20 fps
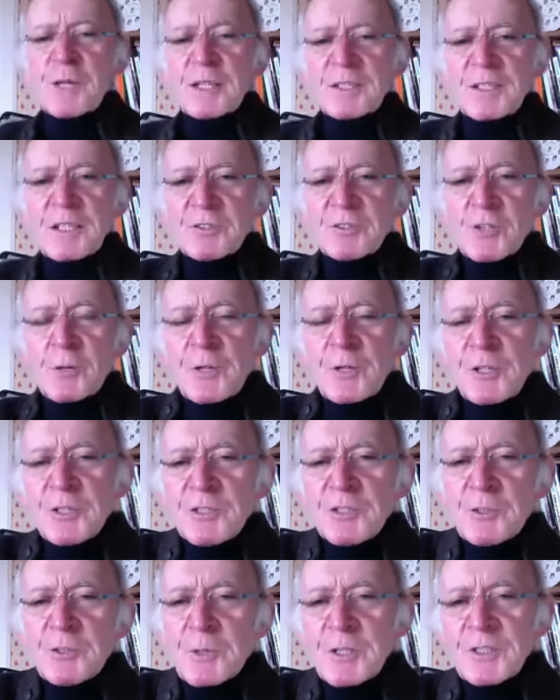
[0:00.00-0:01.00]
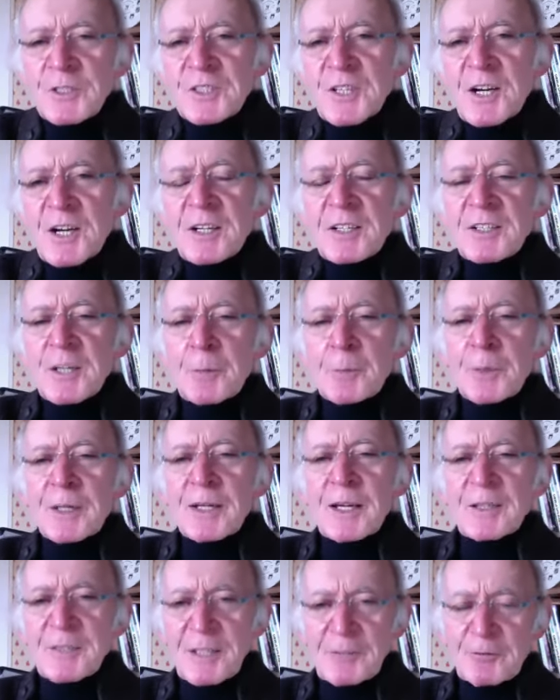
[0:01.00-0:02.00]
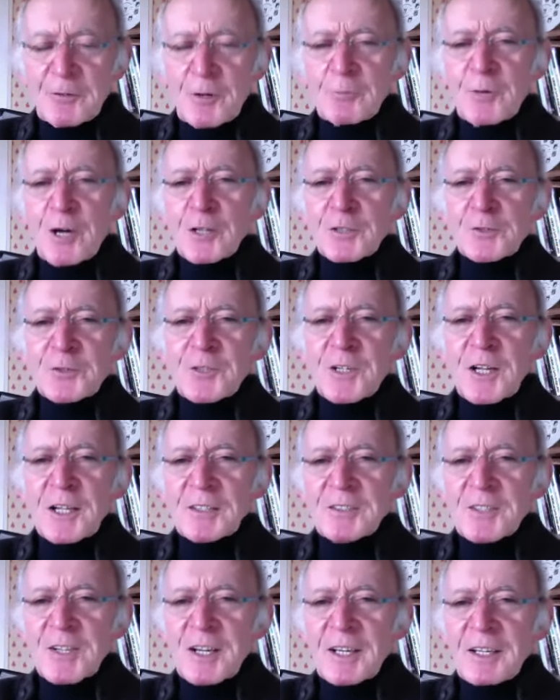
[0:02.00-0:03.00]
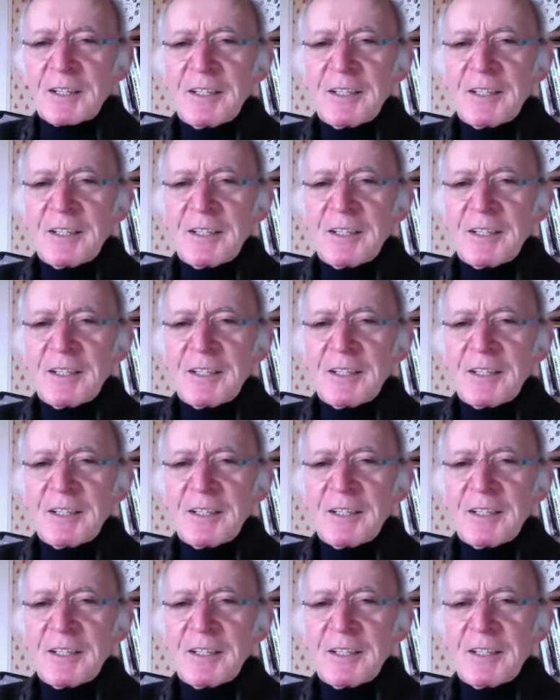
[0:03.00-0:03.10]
used the word serendipity, I think from Oxford, actually.